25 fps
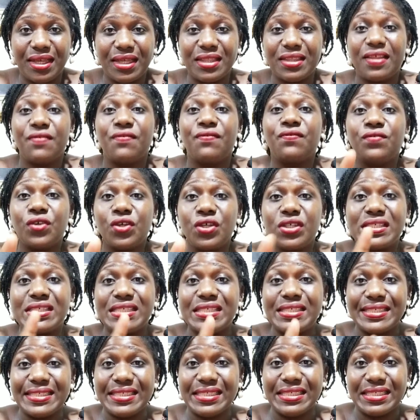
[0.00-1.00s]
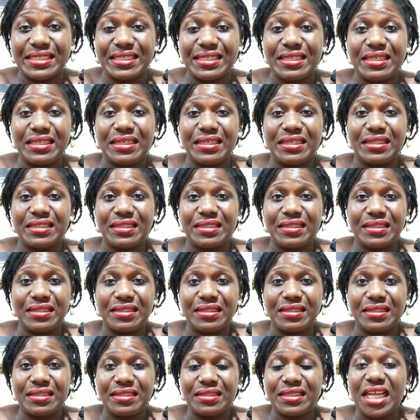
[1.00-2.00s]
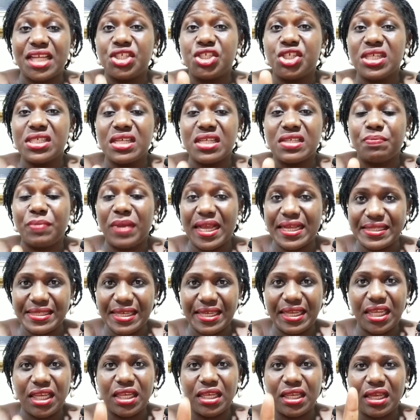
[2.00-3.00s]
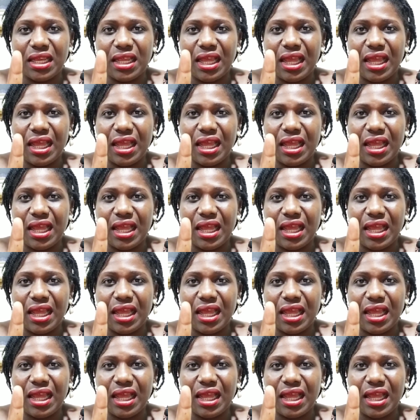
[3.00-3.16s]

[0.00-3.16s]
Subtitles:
The first seed that Jesus planted in